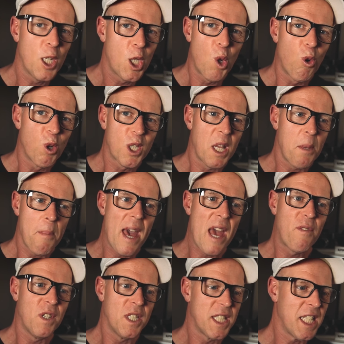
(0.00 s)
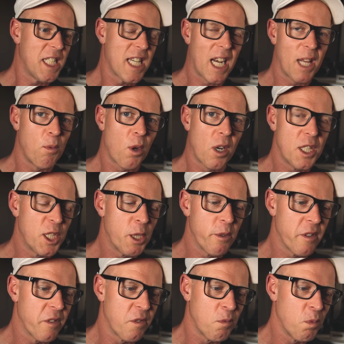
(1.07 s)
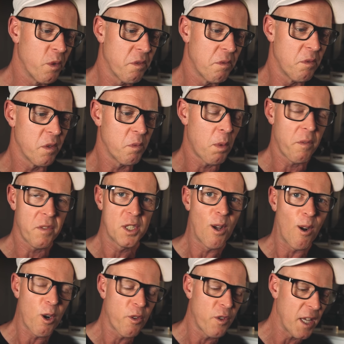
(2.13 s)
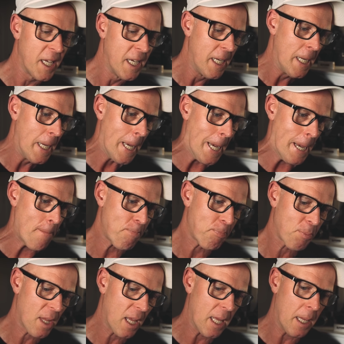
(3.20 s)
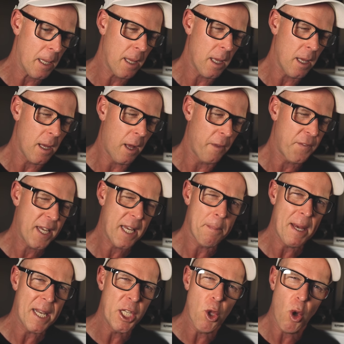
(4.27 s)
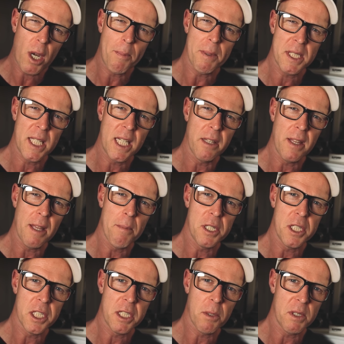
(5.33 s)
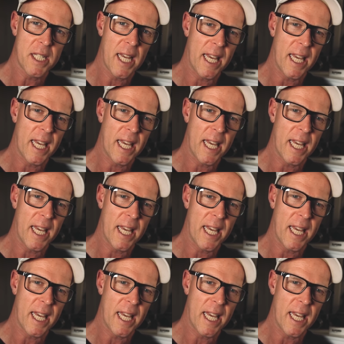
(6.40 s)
notoriously bad for detailing what I do with my photography. I think about 90% of the images that were